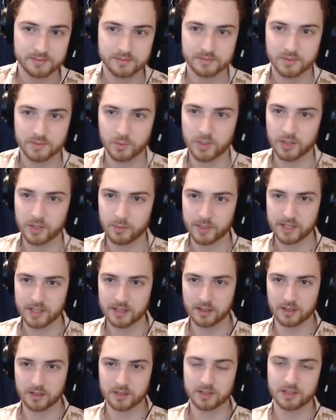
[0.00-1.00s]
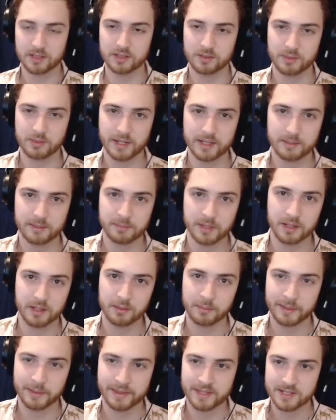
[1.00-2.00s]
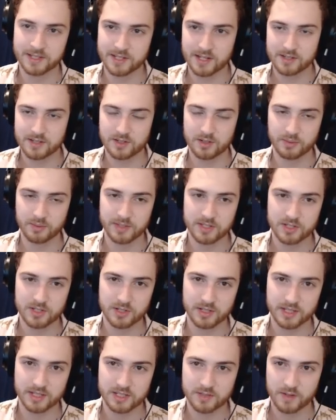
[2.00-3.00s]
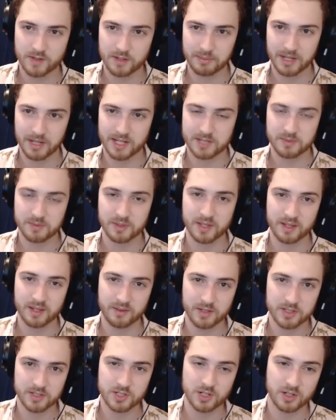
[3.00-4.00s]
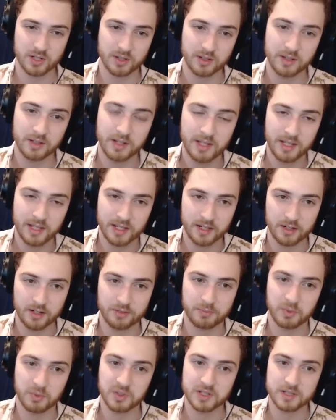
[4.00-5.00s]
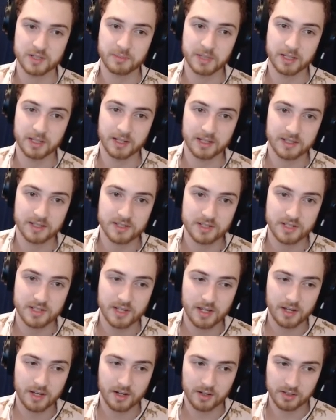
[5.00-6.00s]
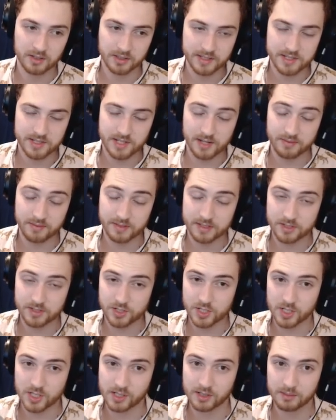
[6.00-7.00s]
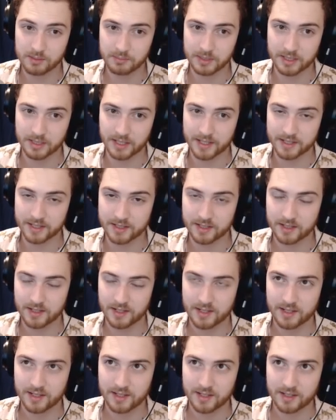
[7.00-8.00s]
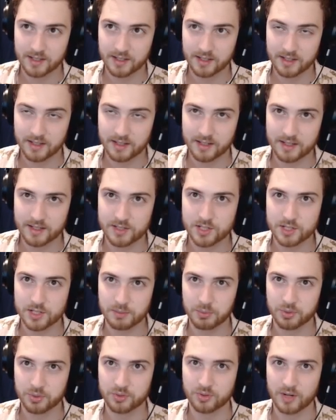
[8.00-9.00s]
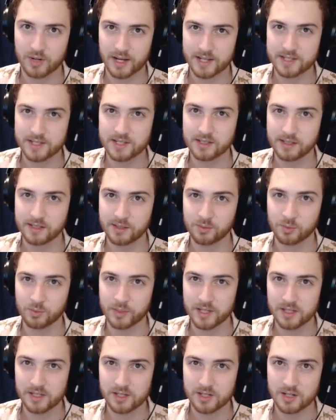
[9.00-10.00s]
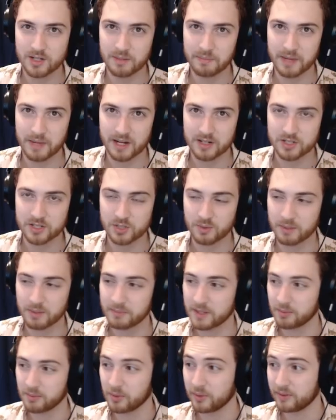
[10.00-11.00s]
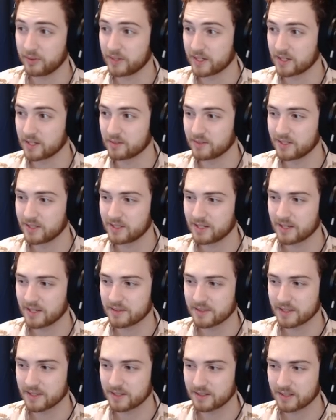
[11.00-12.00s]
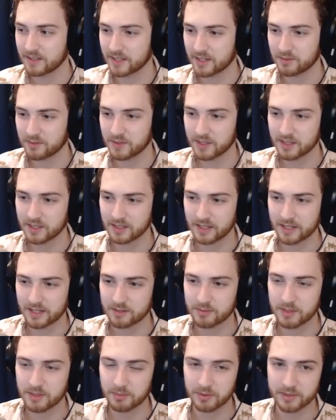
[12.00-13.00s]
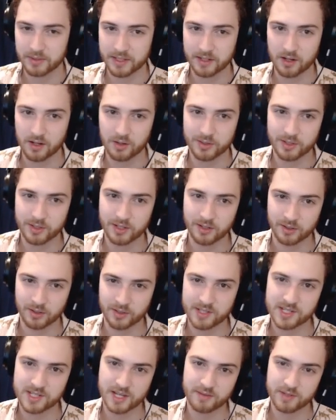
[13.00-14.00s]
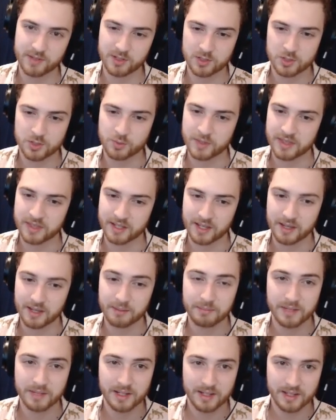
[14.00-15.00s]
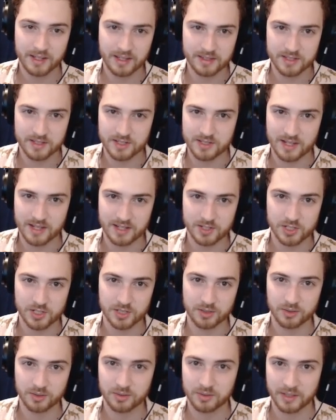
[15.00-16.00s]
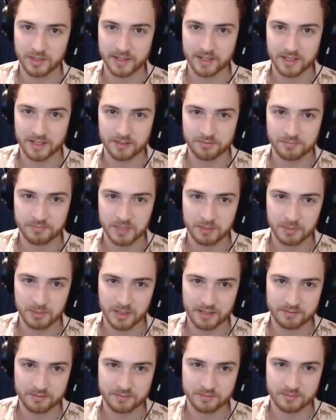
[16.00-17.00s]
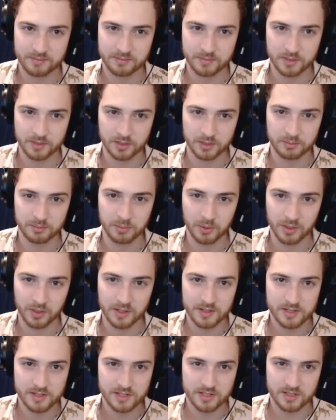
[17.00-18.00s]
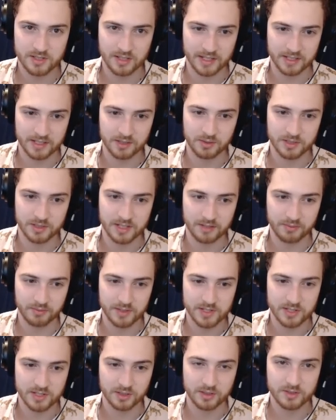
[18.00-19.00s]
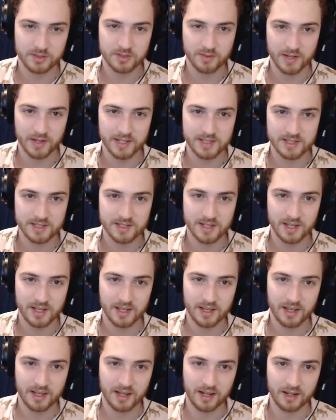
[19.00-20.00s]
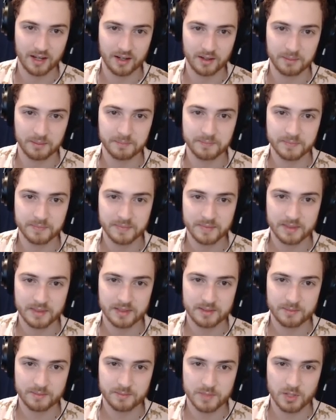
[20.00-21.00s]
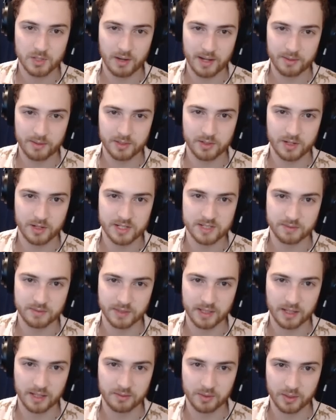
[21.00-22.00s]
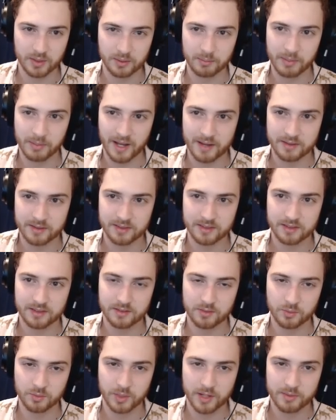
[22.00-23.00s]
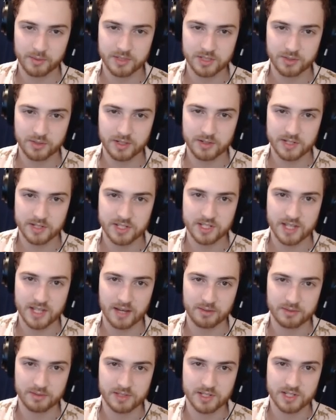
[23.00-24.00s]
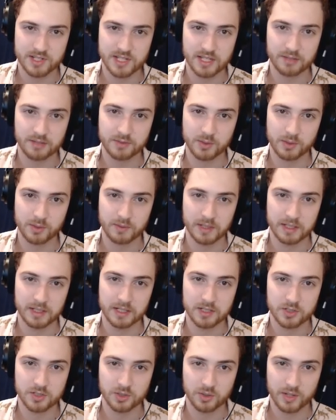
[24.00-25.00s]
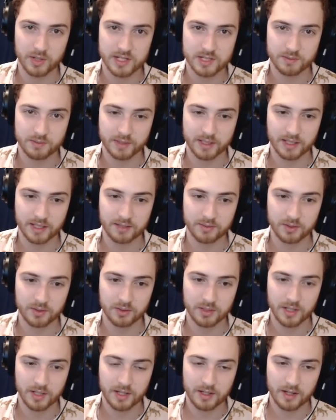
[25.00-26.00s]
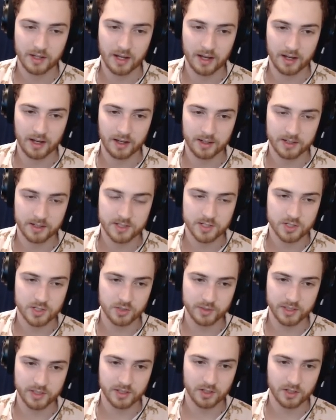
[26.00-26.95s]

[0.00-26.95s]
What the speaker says: We can look, right? But this guy's on a win streak. It's very possible they have a strong enough board to beat us. Early Syphon is strong, but like it's surprisingly weak compared to what people think of it, I think. Like I feel like a lot of people think, oh, you get an early Syphon, you just win the game. And this is not true. Like if people have good boards, like you can definitely still lose fights. So I would aggressively level, but what I would do here is scout and see if you even need to aggressively level. Because it's only going to